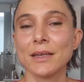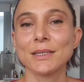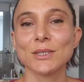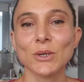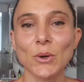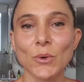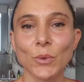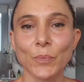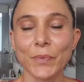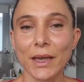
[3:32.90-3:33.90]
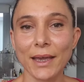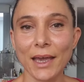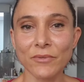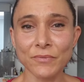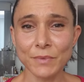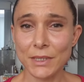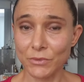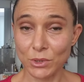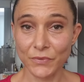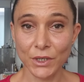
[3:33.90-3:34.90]
So I have
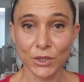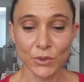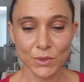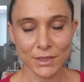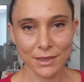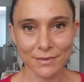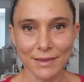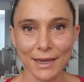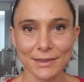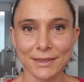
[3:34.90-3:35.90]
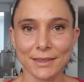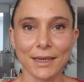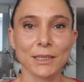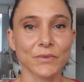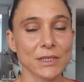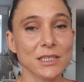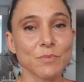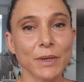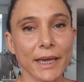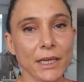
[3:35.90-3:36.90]
several videos that kind of
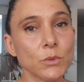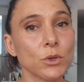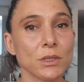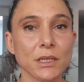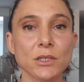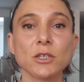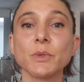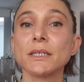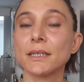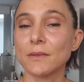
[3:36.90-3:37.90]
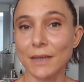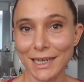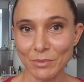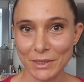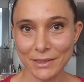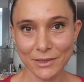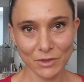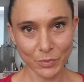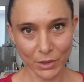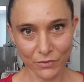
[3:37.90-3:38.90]
explain what needs to be the alignment of
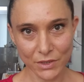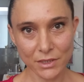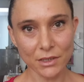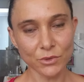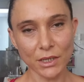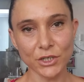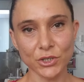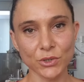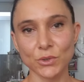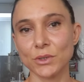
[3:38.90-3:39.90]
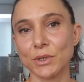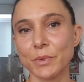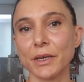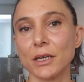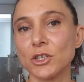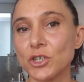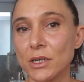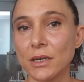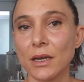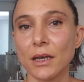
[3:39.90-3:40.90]
the pelvis in relation to the rib cage
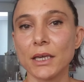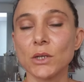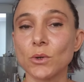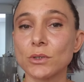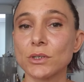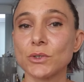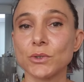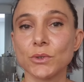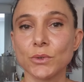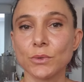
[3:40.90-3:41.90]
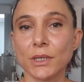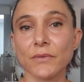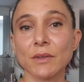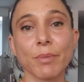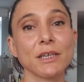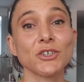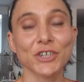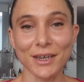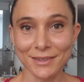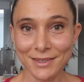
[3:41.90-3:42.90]
in order to give the best
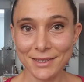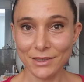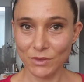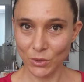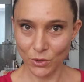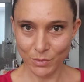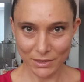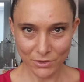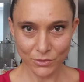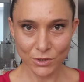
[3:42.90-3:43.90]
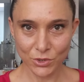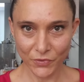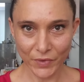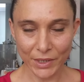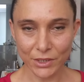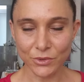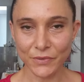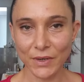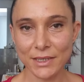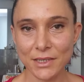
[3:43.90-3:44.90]
chance of the core muscles to fire
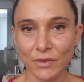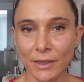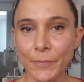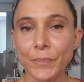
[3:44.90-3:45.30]
reflexively.